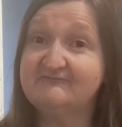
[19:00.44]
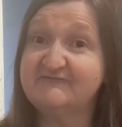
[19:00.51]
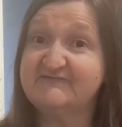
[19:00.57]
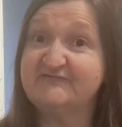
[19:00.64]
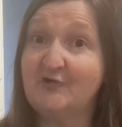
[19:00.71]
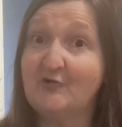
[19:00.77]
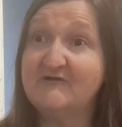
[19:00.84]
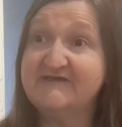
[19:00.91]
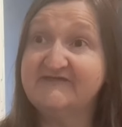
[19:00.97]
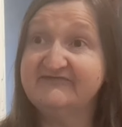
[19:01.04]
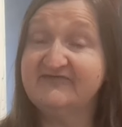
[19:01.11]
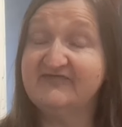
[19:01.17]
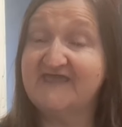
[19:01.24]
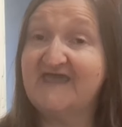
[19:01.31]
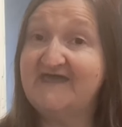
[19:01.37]
was talking
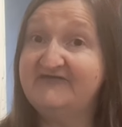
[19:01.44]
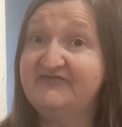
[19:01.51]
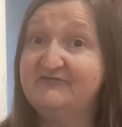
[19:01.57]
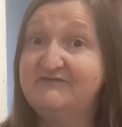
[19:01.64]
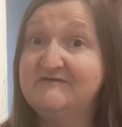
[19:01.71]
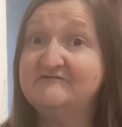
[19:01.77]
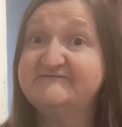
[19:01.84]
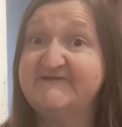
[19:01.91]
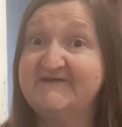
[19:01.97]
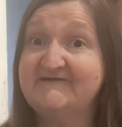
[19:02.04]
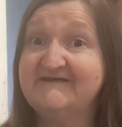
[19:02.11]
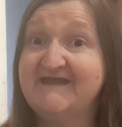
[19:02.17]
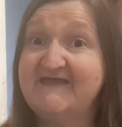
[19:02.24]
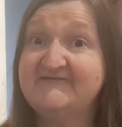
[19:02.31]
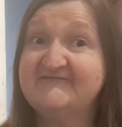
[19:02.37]
to the guy in the wheelchair
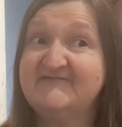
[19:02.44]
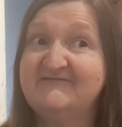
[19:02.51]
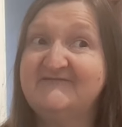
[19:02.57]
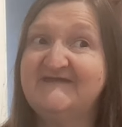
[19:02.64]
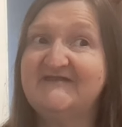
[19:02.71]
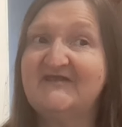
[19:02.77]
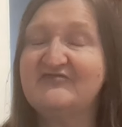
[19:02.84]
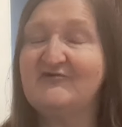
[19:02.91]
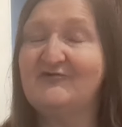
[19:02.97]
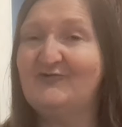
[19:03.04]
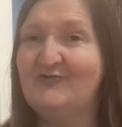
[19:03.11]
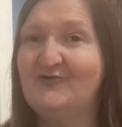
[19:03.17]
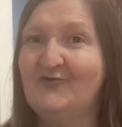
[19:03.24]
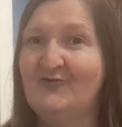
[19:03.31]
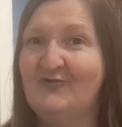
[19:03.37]
next to me, and I thought,
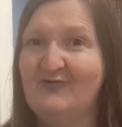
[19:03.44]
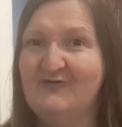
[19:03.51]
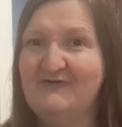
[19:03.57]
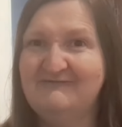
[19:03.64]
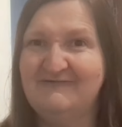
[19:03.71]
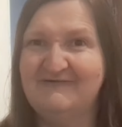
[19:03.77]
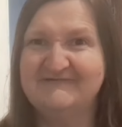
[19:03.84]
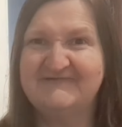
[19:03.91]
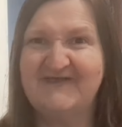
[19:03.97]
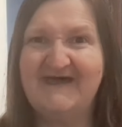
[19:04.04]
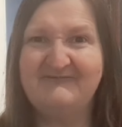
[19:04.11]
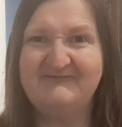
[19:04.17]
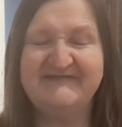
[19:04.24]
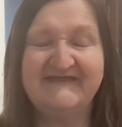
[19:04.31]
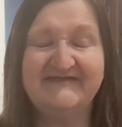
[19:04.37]
uh-oh, what's
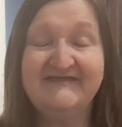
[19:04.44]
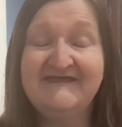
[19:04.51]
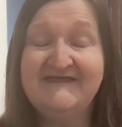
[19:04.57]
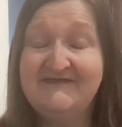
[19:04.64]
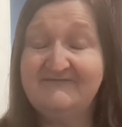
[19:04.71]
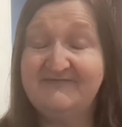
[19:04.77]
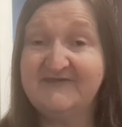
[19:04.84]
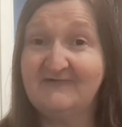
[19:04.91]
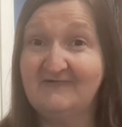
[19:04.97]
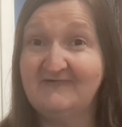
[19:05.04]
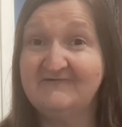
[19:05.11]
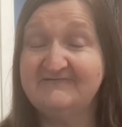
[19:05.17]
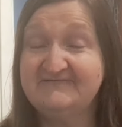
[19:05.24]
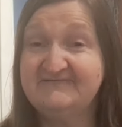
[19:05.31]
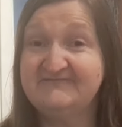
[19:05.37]
happening?
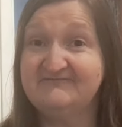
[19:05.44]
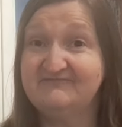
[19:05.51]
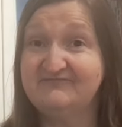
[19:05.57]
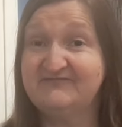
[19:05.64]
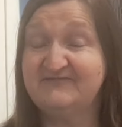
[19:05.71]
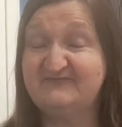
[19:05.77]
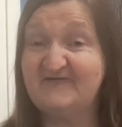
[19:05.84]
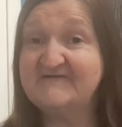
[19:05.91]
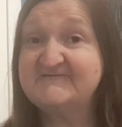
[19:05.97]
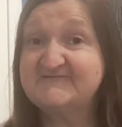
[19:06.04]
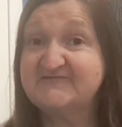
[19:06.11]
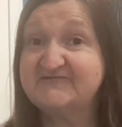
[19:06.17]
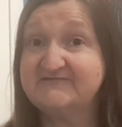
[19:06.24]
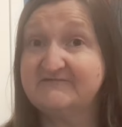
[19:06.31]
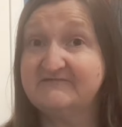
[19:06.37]
Because the
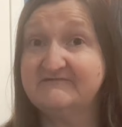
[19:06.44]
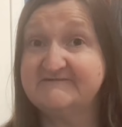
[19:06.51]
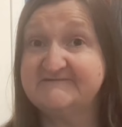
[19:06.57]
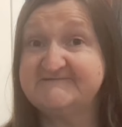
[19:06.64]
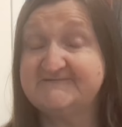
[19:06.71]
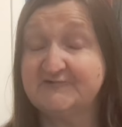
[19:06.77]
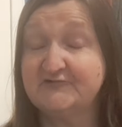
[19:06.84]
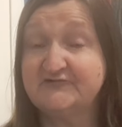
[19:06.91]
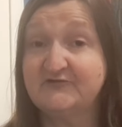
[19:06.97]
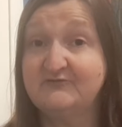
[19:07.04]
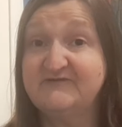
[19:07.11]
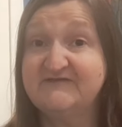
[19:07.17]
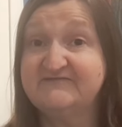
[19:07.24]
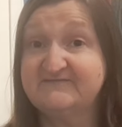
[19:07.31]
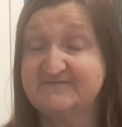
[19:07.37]
first steward that
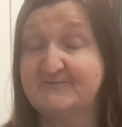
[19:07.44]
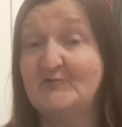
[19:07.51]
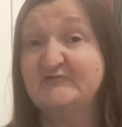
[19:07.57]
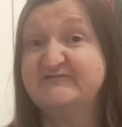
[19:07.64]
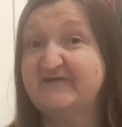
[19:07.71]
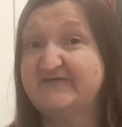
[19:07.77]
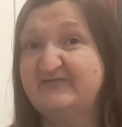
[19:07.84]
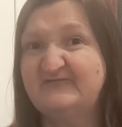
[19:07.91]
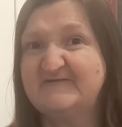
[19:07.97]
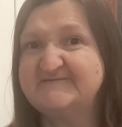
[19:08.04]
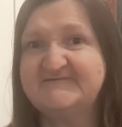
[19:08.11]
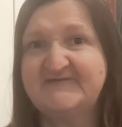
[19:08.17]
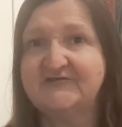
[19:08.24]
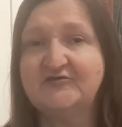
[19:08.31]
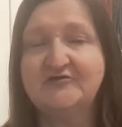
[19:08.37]
we spoke to, the first
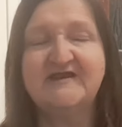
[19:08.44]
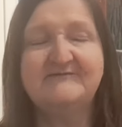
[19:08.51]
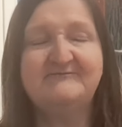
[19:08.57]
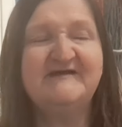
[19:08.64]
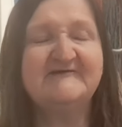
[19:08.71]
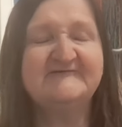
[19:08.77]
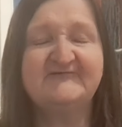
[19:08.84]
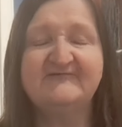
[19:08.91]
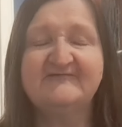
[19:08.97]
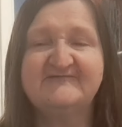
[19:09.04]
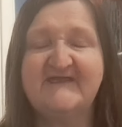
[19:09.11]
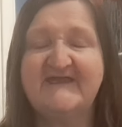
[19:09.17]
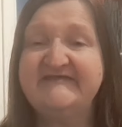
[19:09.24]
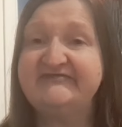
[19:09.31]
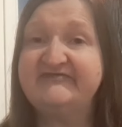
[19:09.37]
security person,
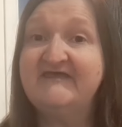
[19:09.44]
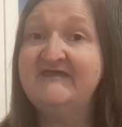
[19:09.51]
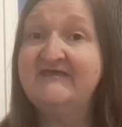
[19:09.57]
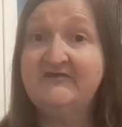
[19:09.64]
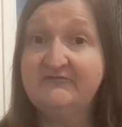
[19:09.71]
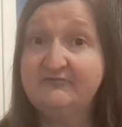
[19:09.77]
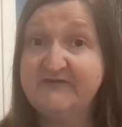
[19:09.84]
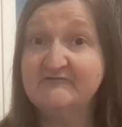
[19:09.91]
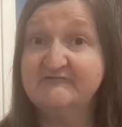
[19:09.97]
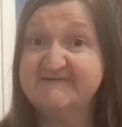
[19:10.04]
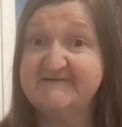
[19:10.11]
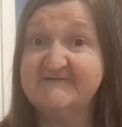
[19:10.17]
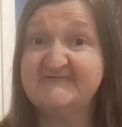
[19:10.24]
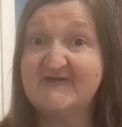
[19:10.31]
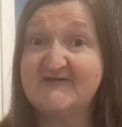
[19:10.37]
said
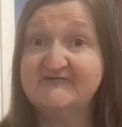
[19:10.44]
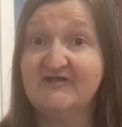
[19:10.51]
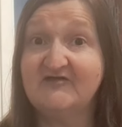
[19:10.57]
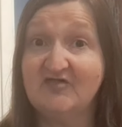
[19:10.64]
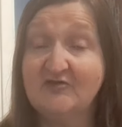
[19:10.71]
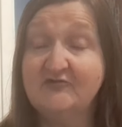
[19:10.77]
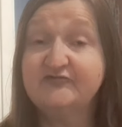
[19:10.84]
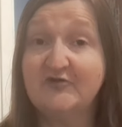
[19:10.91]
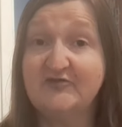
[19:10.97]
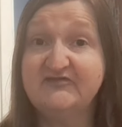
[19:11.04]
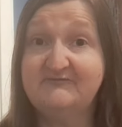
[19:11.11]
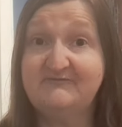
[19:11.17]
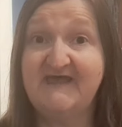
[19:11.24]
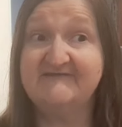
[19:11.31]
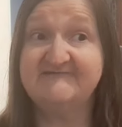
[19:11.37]
wheelchairs aren't allowed on the
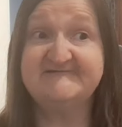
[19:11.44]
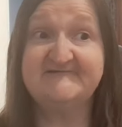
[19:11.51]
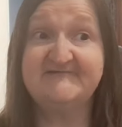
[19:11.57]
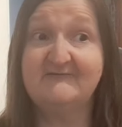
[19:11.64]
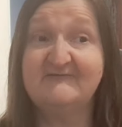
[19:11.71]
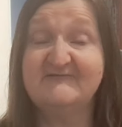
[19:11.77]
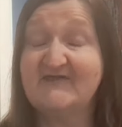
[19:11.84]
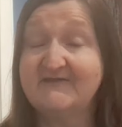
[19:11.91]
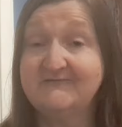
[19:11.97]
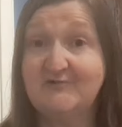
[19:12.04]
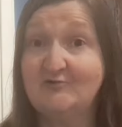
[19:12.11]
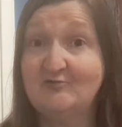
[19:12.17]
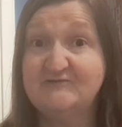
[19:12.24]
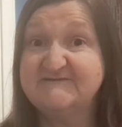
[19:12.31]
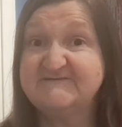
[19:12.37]
pitch. And I was like, well,
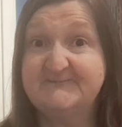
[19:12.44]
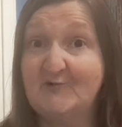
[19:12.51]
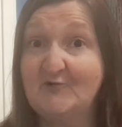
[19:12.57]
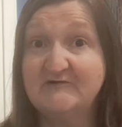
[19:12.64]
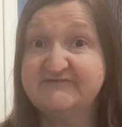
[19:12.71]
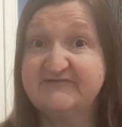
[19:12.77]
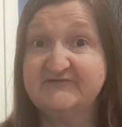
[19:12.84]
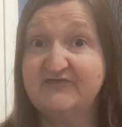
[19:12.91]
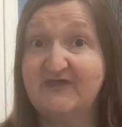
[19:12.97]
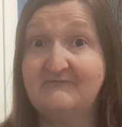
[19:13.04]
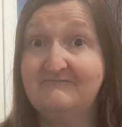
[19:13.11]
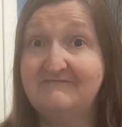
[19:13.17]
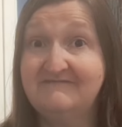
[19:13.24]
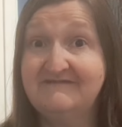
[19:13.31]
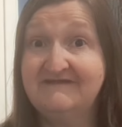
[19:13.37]
we spoke to
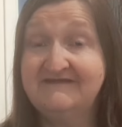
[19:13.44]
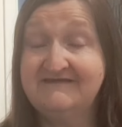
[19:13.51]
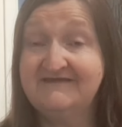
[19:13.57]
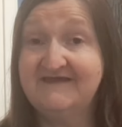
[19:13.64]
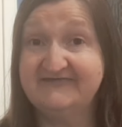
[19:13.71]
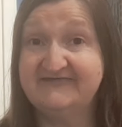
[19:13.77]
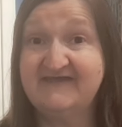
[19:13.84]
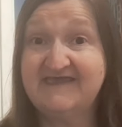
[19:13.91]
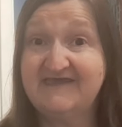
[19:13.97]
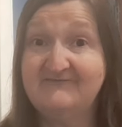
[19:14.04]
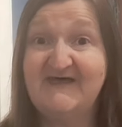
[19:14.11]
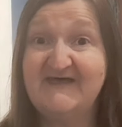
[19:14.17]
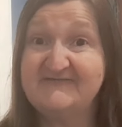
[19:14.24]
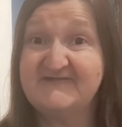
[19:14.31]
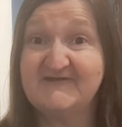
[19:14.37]
them at
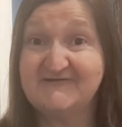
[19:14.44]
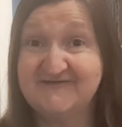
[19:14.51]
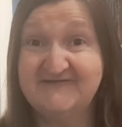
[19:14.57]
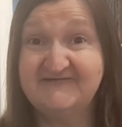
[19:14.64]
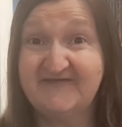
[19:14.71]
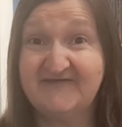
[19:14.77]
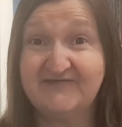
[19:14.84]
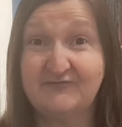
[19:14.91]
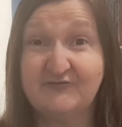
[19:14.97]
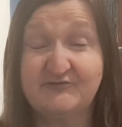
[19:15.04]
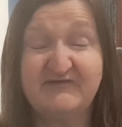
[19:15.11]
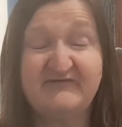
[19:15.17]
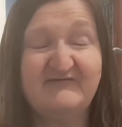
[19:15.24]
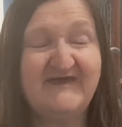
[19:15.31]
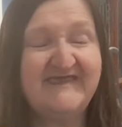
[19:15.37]
Ticketmaster and they said it would
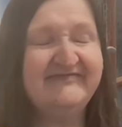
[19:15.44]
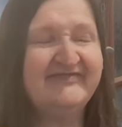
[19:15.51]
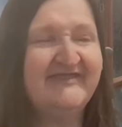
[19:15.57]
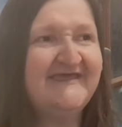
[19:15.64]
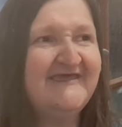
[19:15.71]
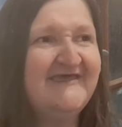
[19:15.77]
be fine.